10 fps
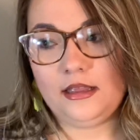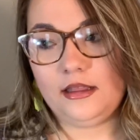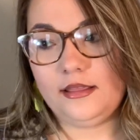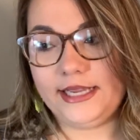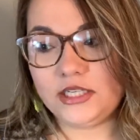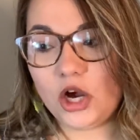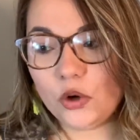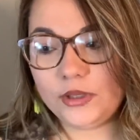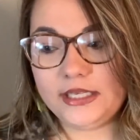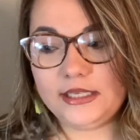They told
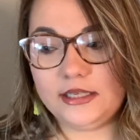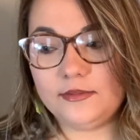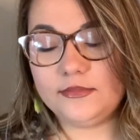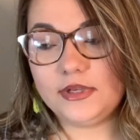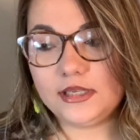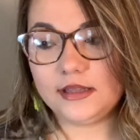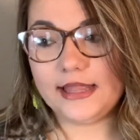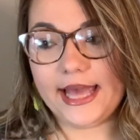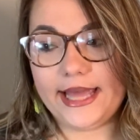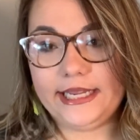him
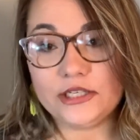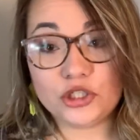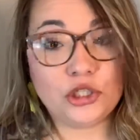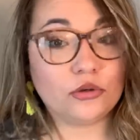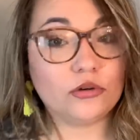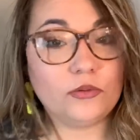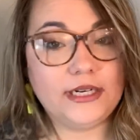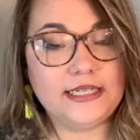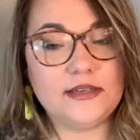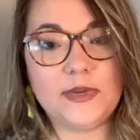that his children would
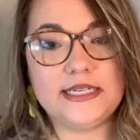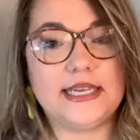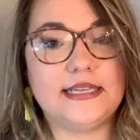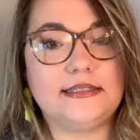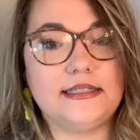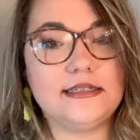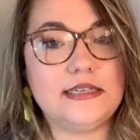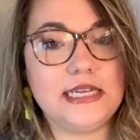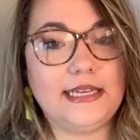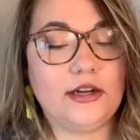need to be tested
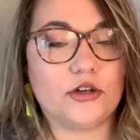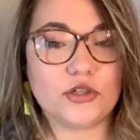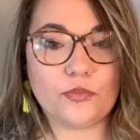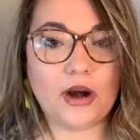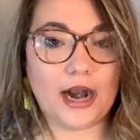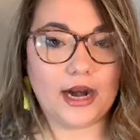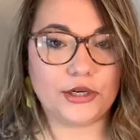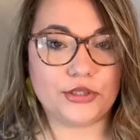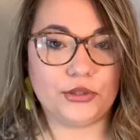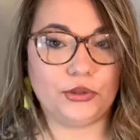10 years prior
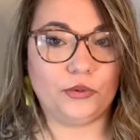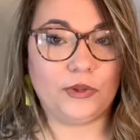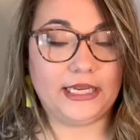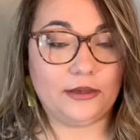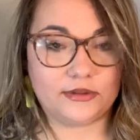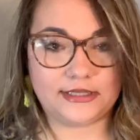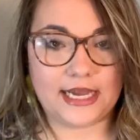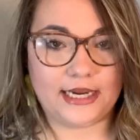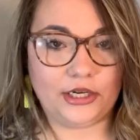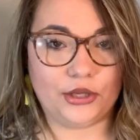to when he was
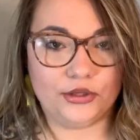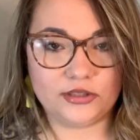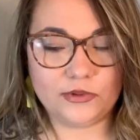diagnosed,